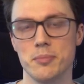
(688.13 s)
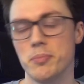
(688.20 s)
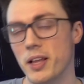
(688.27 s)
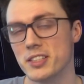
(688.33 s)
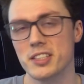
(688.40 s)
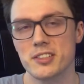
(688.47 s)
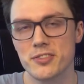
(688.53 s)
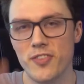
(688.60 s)
Plus
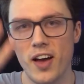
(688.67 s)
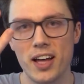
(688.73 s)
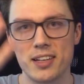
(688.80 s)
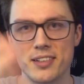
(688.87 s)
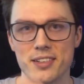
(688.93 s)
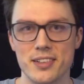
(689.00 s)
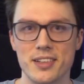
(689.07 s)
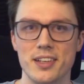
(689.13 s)
it's
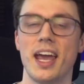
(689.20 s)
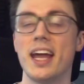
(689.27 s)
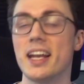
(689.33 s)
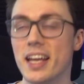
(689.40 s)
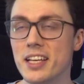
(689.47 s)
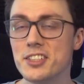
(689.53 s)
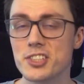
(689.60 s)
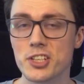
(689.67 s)
fun. It
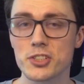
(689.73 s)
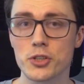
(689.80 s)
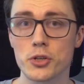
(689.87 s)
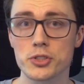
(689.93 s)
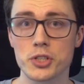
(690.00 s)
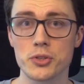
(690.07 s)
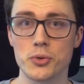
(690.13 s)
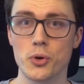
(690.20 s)
is just
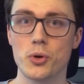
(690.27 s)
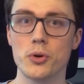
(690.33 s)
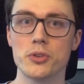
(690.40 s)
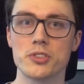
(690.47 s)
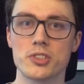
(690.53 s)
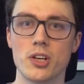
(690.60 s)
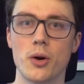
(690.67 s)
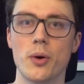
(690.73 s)
searching Google,
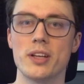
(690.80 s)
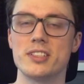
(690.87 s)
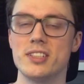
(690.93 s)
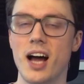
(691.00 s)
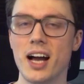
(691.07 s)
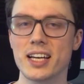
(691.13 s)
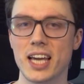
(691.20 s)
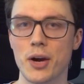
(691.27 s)
so it's
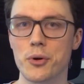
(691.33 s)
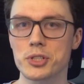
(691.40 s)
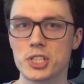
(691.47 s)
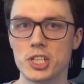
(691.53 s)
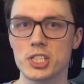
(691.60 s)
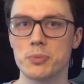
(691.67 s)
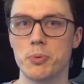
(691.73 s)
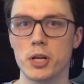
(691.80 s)
not guaranteed
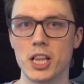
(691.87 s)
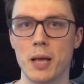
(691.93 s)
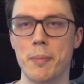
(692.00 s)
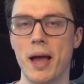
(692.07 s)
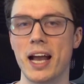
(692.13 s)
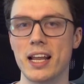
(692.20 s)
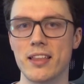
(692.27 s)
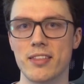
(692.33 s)
to pull up
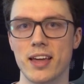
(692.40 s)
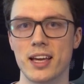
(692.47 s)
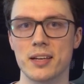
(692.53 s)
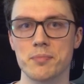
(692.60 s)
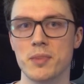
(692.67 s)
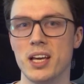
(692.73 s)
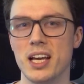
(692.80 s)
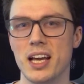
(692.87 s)

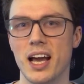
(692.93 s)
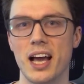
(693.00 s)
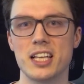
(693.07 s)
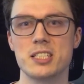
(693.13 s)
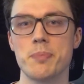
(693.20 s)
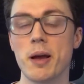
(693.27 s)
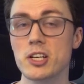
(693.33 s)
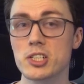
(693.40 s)
anything,
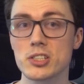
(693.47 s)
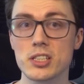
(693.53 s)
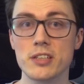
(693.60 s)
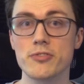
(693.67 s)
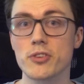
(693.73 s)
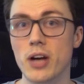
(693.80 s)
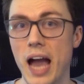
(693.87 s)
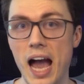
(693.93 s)
especially
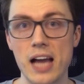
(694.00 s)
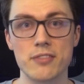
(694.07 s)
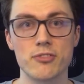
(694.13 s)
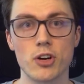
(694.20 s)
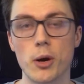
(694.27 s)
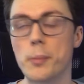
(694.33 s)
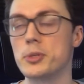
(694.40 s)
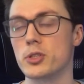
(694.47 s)
for
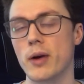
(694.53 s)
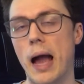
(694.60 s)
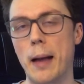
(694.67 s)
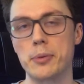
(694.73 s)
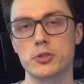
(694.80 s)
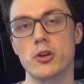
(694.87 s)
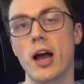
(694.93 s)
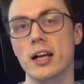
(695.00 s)
adverbs or
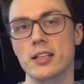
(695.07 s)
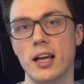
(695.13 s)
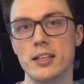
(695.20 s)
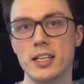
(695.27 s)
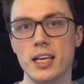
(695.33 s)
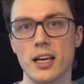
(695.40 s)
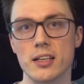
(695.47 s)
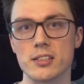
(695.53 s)
abstract
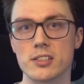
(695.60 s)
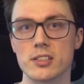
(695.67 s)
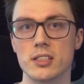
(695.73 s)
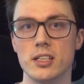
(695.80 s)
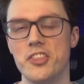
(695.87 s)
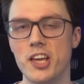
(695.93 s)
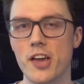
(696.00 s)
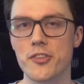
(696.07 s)
ideas.
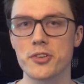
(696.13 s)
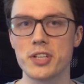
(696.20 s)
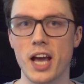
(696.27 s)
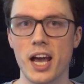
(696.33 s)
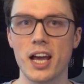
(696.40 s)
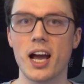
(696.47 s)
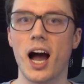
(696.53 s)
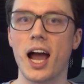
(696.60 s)
The other
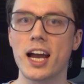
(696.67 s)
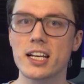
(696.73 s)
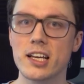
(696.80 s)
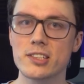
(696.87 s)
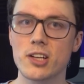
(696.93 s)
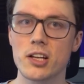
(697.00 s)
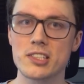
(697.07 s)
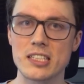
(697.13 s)
day, I
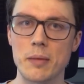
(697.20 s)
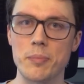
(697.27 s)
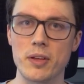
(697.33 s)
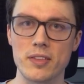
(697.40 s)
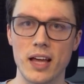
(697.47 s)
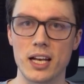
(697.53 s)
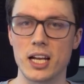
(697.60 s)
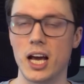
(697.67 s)
clicked on something
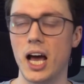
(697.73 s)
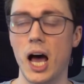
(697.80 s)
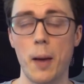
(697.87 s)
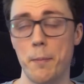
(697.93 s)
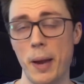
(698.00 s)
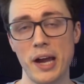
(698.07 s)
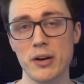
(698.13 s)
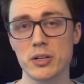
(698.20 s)
that
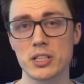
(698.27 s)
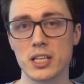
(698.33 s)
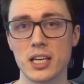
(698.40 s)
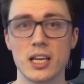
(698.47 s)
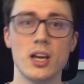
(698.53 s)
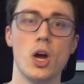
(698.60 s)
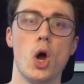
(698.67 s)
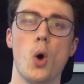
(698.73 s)

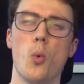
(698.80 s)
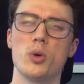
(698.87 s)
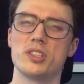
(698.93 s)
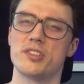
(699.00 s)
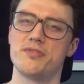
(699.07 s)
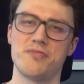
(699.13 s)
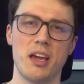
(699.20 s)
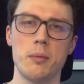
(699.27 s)
apparently was a
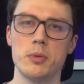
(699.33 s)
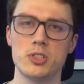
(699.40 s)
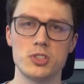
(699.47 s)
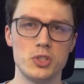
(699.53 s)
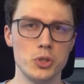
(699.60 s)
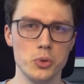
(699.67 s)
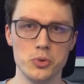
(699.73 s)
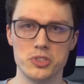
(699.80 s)
famous
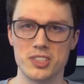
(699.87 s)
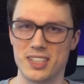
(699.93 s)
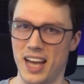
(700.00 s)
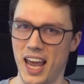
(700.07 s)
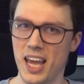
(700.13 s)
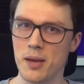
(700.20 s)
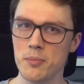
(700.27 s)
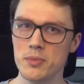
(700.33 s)
dude's
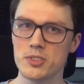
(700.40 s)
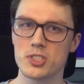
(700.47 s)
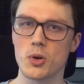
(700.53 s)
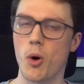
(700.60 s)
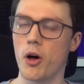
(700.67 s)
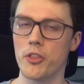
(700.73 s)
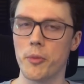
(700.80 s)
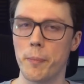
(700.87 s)
name, so
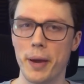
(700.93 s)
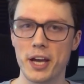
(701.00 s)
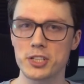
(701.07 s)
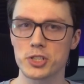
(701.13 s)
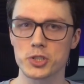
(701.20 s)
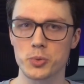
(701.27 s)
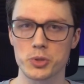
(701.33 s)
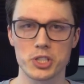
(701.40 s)
all the
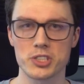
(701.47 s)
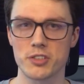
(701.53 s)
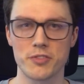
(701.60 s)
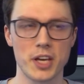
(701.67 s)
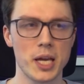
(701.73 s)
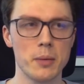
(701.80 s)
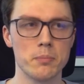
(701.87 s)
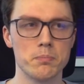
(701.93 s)
pictures were just of
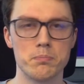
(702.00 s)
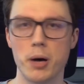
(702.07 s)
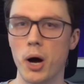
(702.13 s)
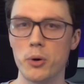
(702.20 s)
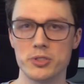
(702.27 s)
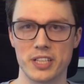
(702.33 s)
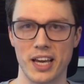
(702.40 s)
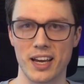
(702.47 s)
him
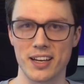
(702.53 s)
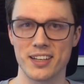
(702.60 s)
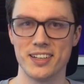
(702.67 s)
posing.